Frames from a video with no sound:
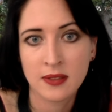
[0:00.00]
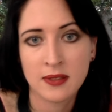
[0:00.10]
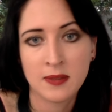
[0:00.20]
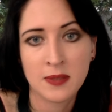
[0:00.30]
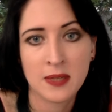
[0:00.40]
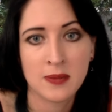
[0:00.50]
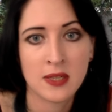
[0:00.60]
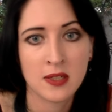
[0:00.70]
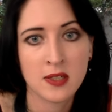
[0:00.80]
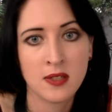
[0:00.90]
Sometimes
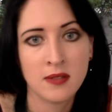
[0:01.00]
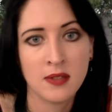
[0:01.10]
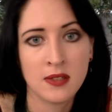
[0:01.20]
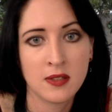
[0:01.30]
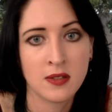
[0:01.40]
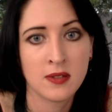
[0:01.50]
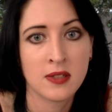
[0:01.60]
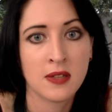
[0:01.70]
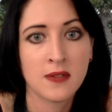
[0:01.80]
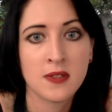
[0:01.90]
actually it snows
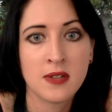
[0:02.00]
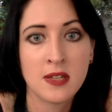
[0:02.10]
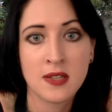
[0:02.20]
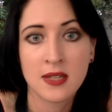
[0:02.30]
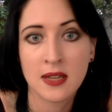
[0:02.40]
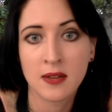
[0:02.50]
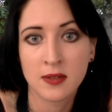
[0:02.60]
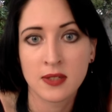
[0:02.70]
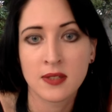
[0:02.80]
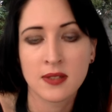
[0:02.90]
enough to reach the
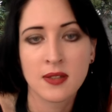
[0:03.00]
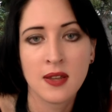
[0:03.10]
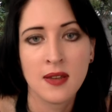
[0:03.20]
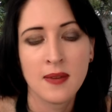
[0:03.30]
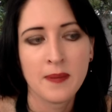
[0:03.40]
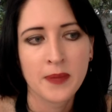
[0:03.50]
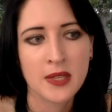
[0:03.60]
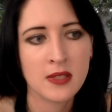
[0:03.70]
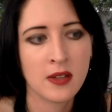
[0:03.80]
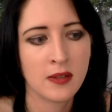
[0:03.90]
towns.
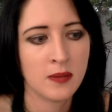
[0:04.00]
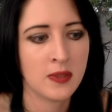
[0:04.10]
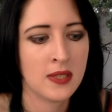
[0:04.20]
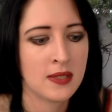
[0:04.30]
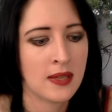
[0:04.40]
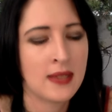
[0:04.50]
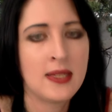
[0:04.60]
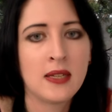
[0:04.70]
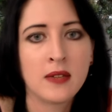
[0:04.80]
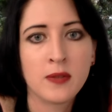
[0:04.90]
It's not this
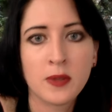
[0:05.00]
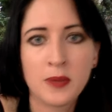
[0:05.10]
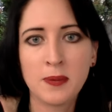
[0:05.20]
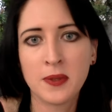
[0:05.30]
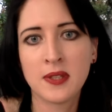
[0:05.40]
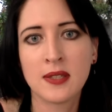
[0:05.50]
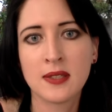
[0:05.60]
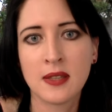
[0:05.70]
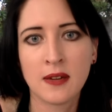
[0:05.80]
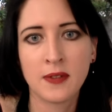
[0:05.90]
idea of what people think
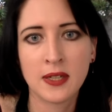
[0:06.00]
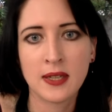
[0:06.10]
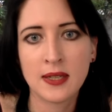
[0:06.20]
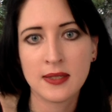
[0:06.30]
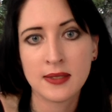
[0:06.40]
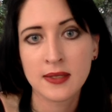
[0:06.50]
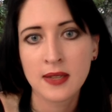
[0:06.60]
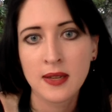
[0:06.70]
South Africa is.